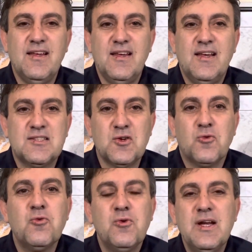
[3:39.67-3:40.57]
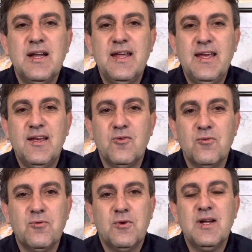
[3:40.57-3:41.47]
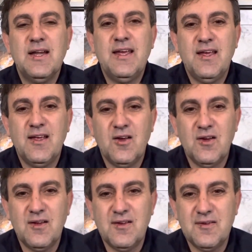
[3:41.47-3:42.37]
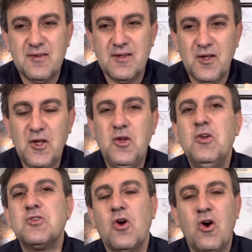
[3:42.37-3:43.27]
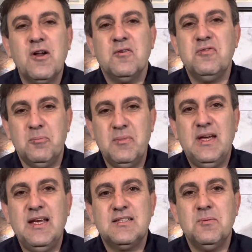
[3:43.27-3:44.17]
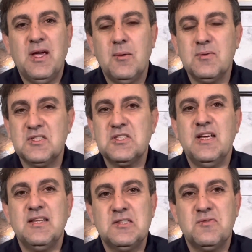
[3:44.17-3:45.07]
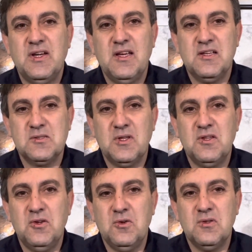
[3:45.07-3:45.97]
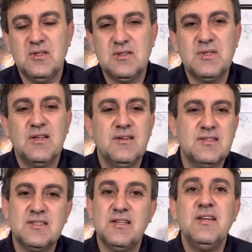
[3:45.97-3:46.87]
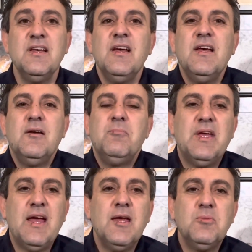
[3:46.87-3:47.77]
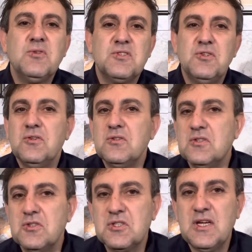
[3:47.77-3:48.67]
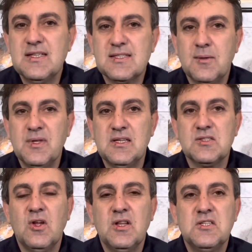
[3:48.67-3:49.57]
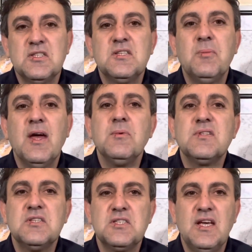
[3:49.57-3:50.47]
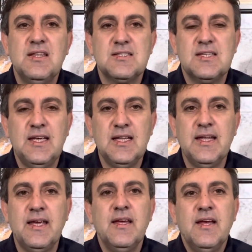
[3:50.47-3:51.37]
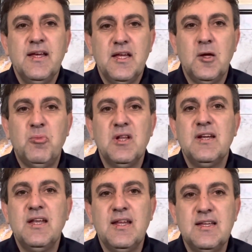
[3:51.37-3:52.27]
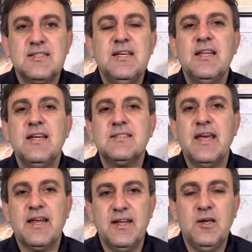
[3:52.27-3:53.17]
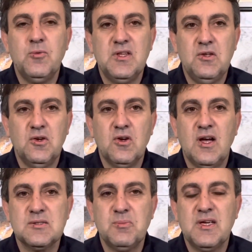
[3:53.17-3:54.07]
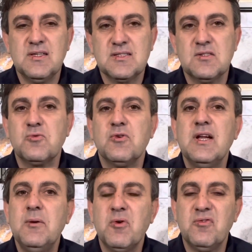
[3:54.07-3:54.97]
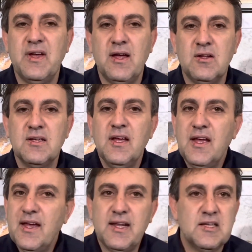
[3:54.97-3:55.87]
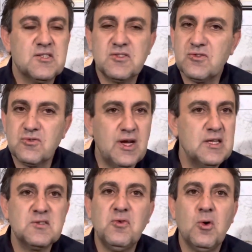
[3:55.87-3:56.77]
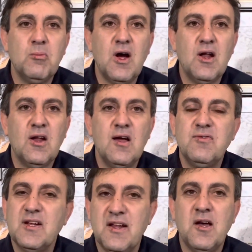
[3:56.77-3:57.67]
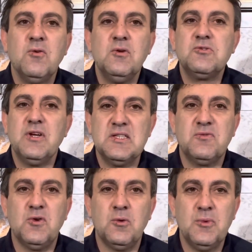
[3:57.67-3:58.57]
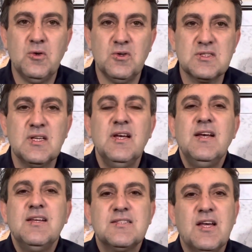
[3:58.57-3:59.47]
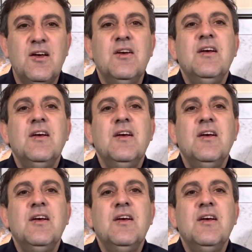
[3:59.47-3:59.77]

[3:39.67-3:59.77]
it's a really, really huge honor for me to be able to share these videos with you, to be able to share some of this knowledge and to be able to share this healing ability and this healing technique with you guys, because it's really profound and it's transformed my life, and I know it will transform yours. So